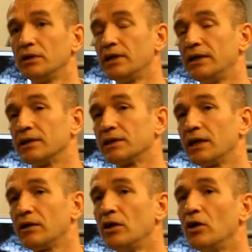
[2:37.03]
data
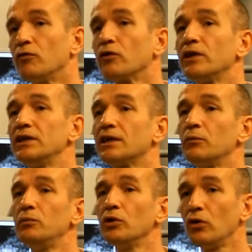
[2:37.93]
set for things that
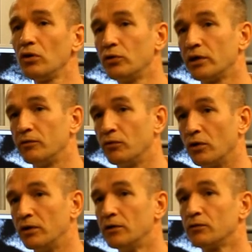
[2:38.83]
we were not looking
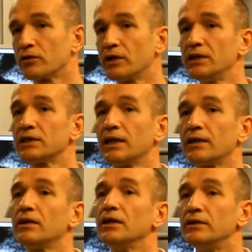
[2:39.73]
for things
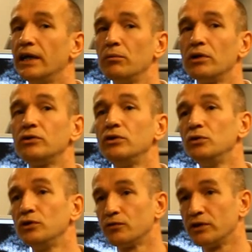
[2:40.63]
that they want to
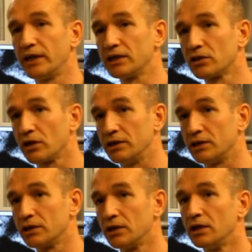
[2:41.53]
use for their
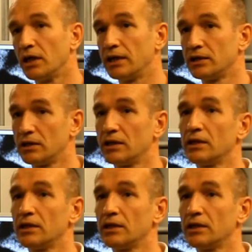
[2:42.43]
studies, and